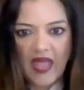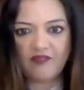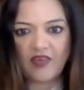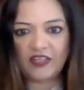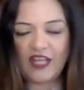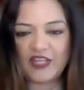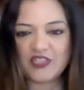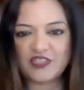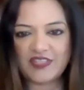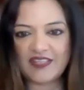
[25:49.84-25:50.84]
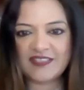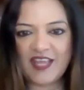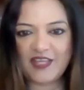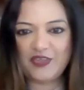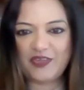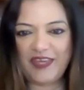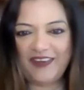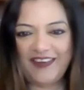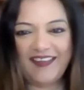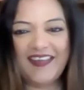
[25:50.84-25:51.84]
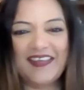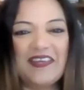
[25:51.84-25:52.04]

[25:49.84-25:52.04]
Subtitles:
final action dates. Thank you, Kara.